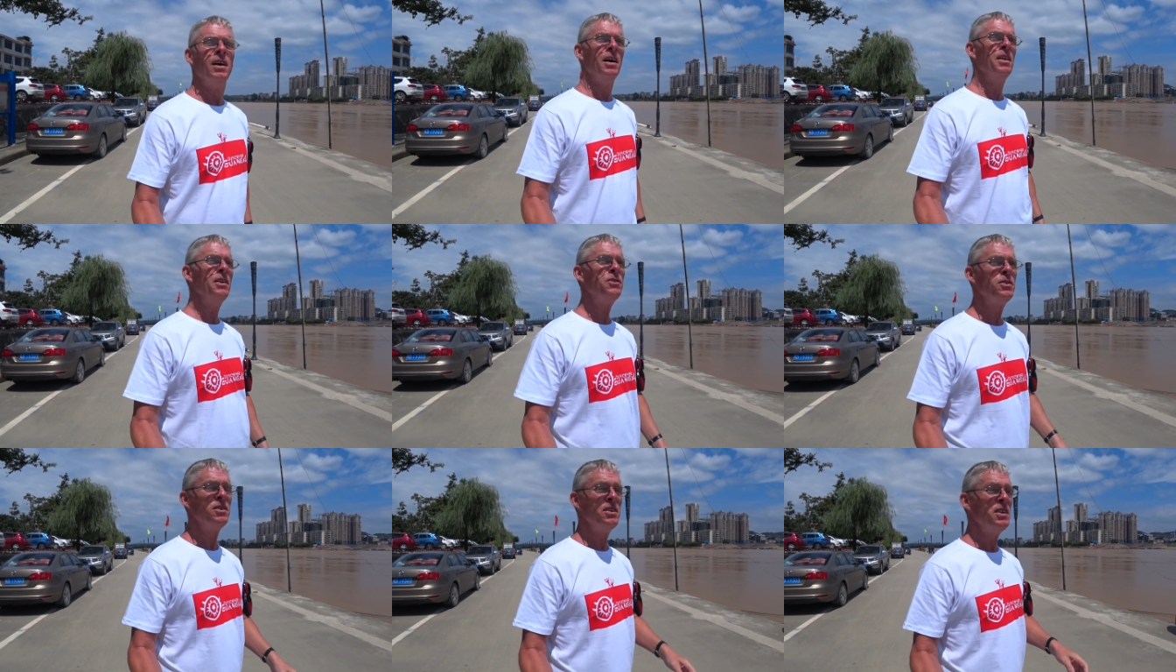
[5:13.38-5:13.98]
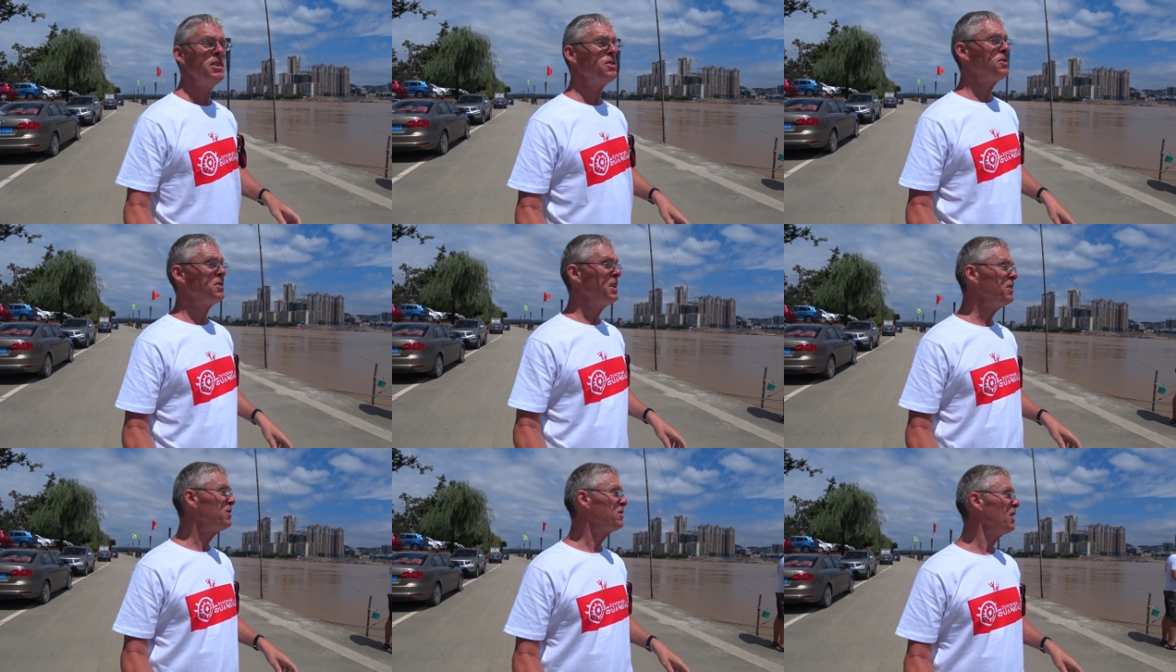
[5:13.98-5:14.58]
And
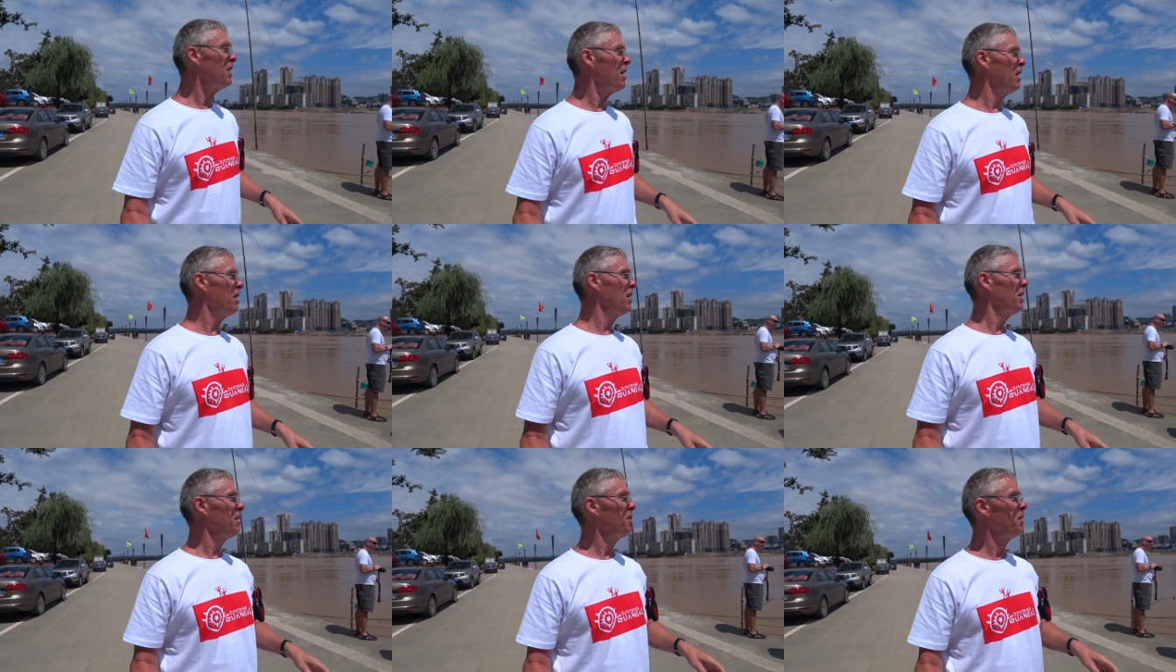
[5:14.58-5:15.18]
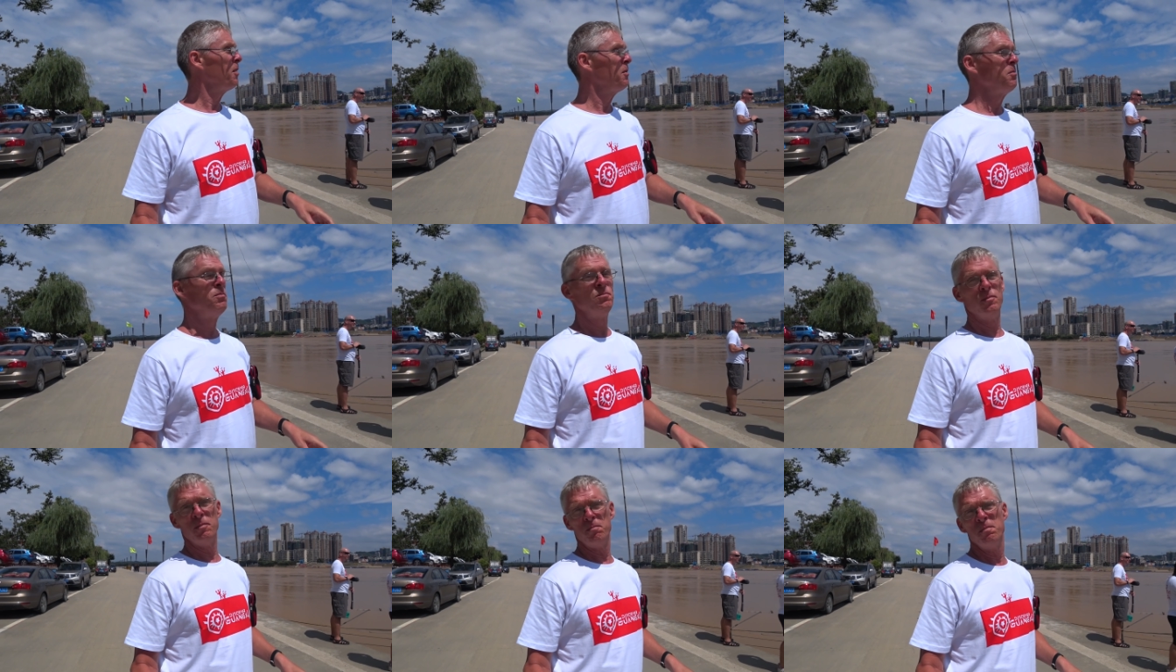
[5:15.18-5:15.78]
this
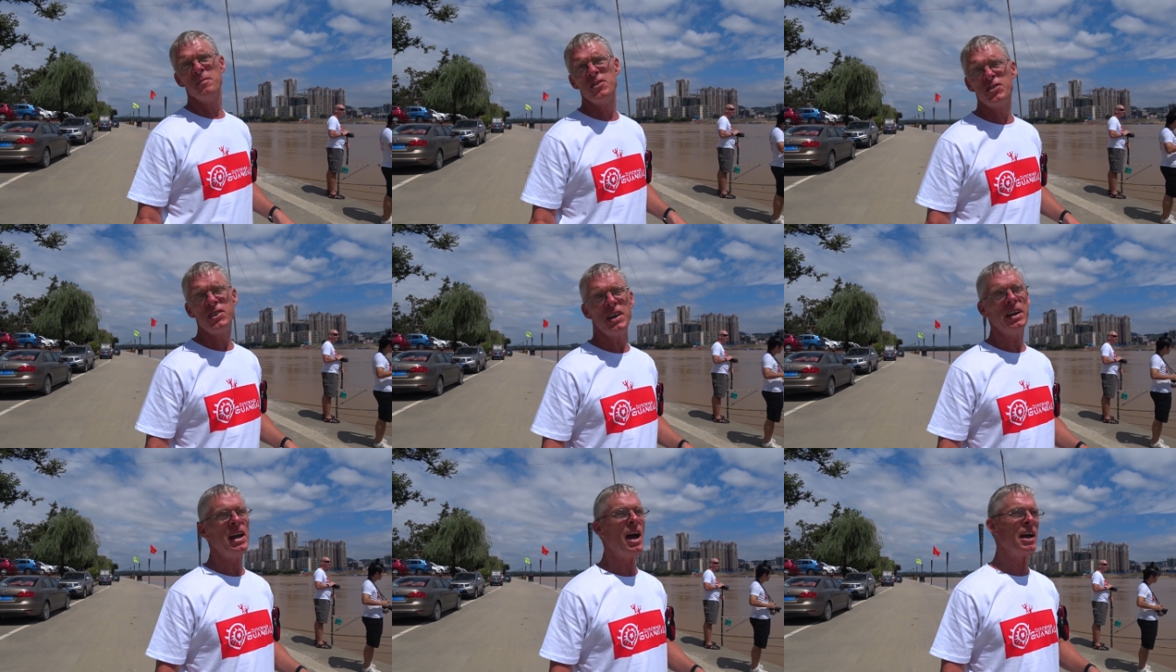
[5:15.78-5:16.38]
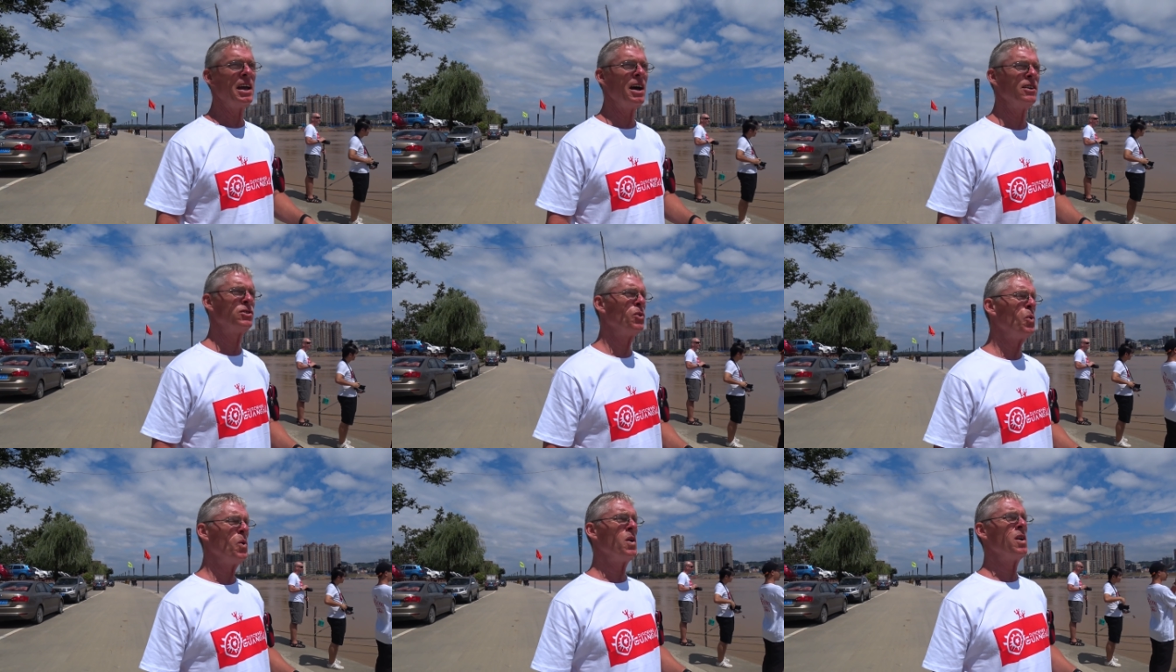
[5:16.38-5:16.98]
city, I
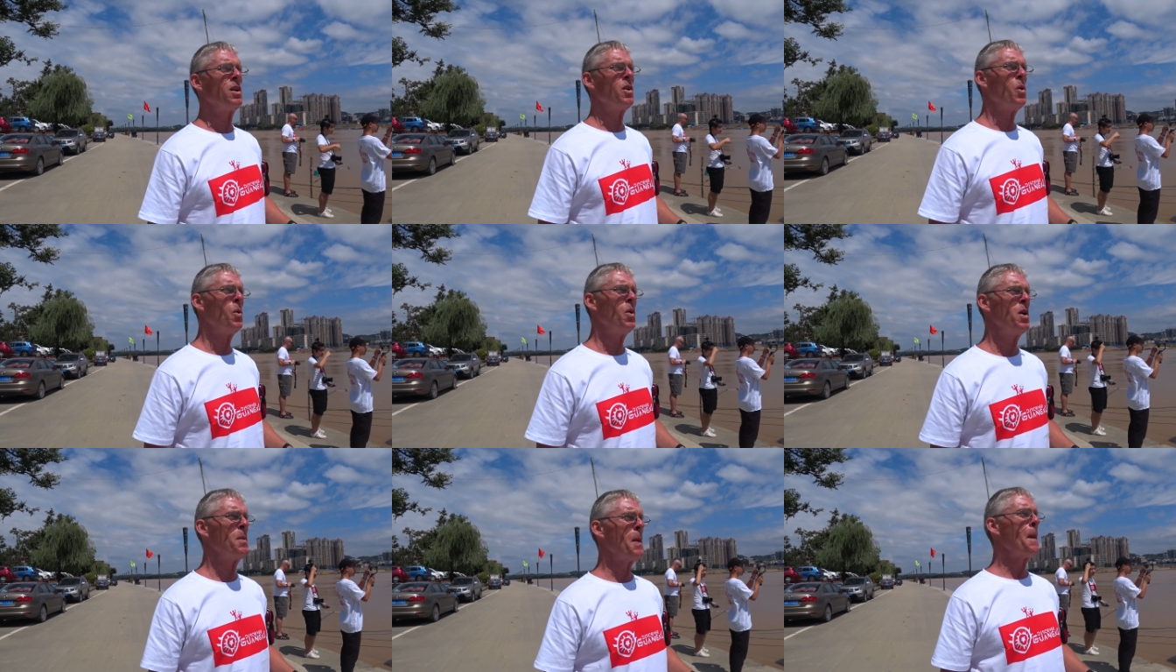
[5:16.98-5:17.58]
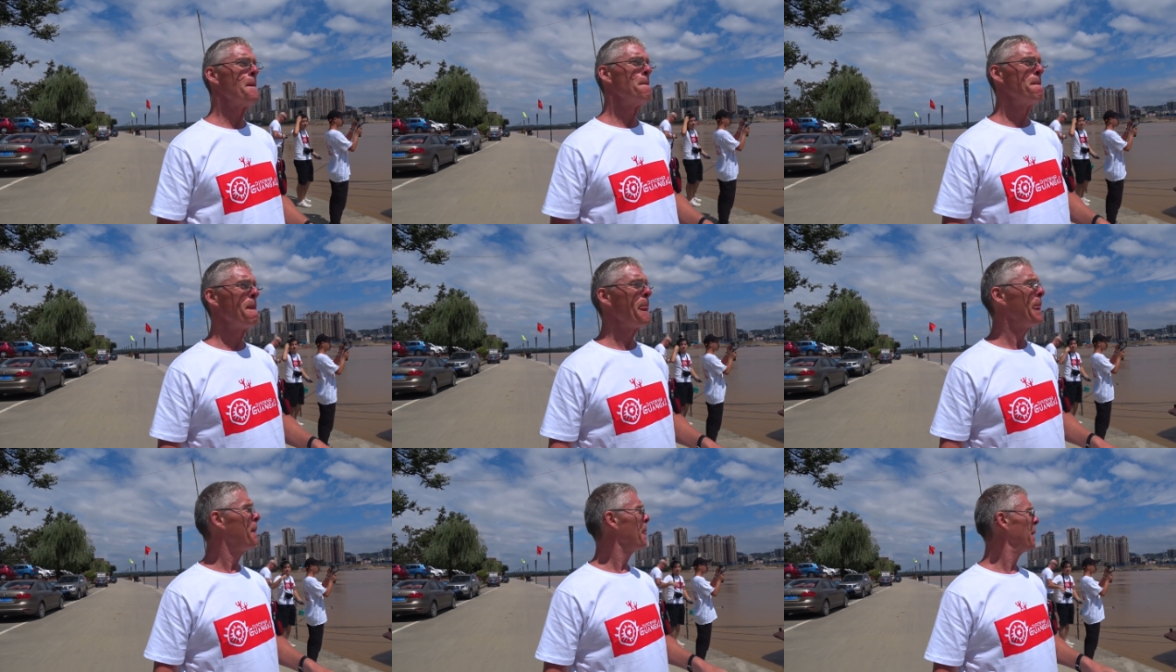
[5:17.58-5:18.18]
guess, or
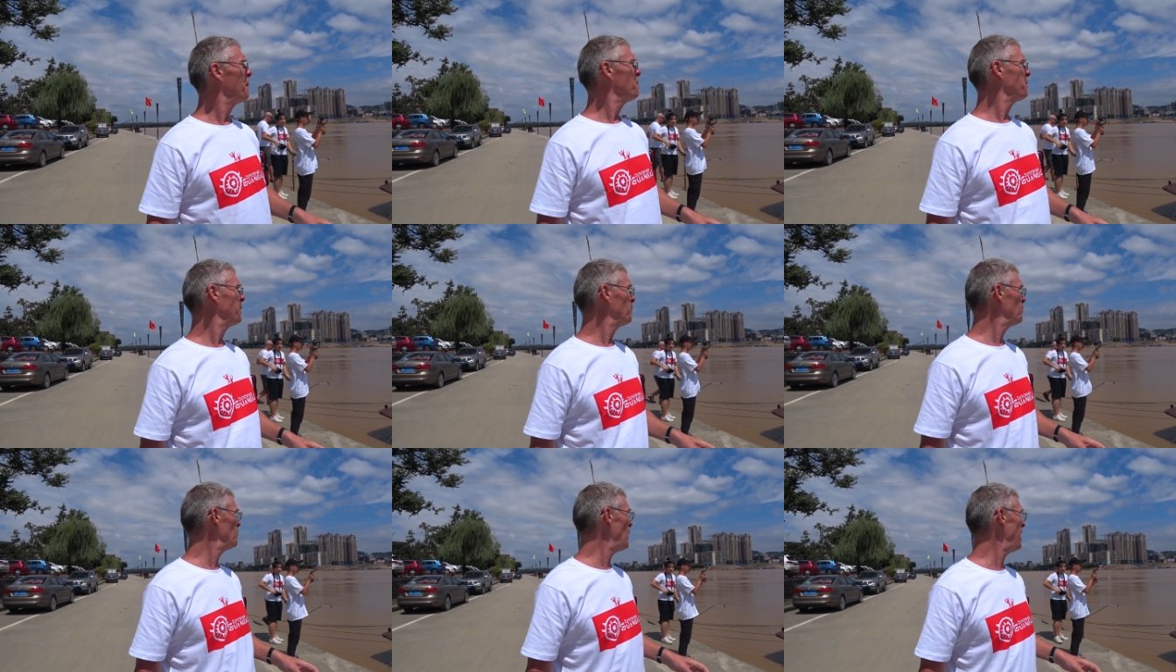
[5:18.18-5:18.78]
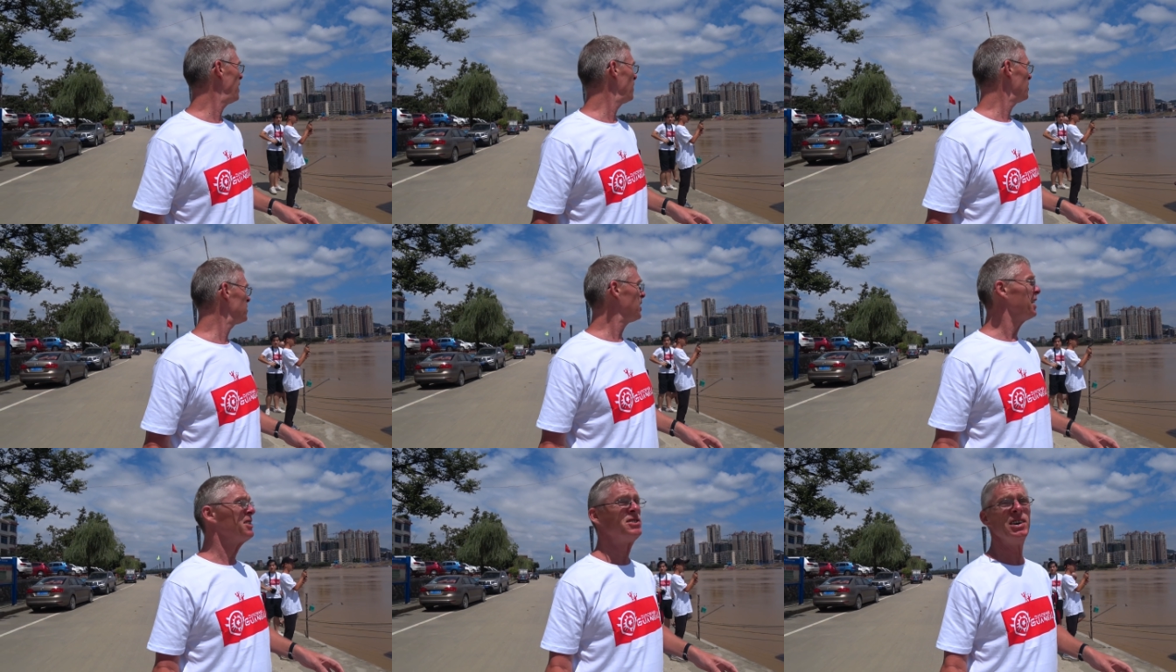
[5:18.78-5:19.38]
well, it
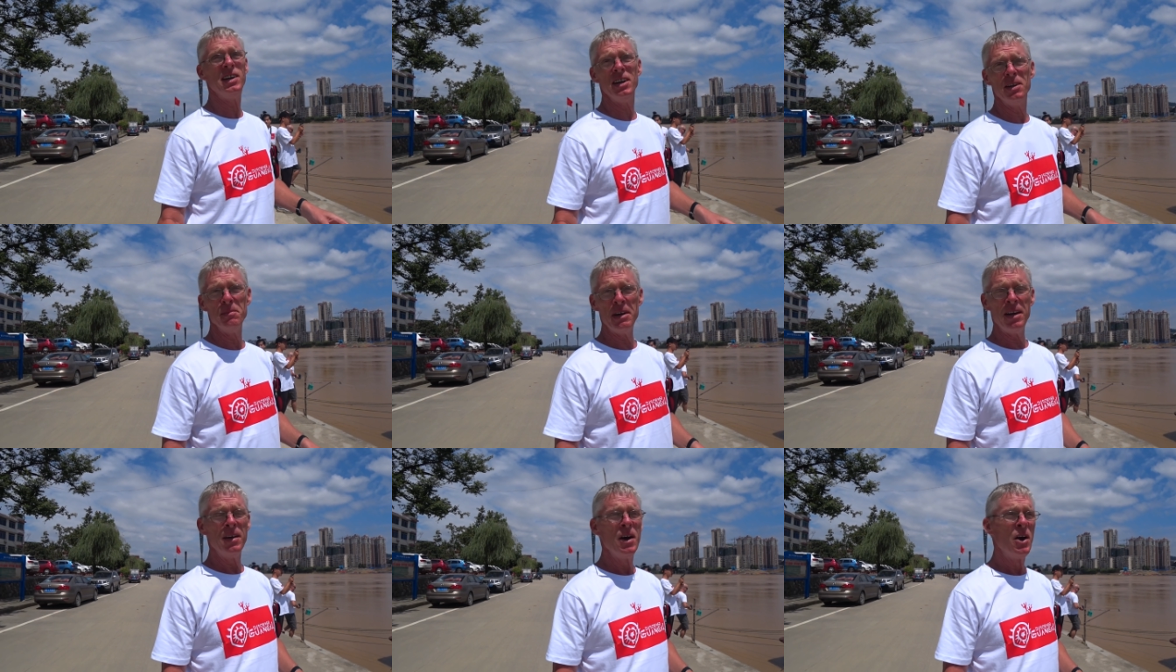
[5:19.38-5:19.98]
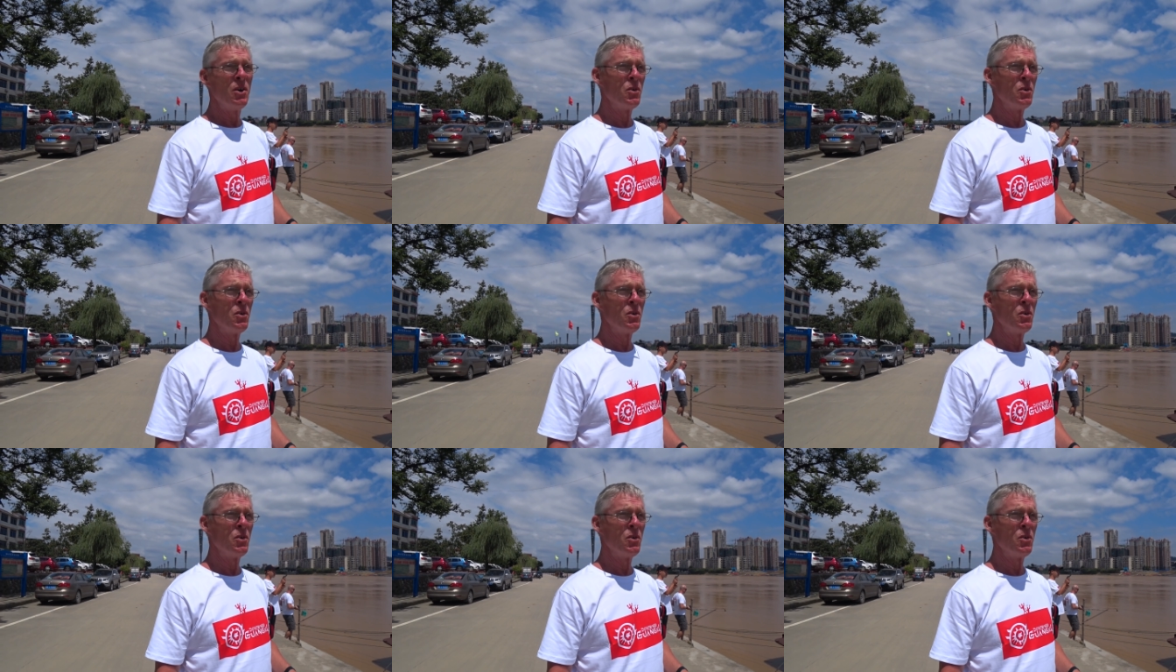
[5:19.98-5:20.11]
looks like a city to me.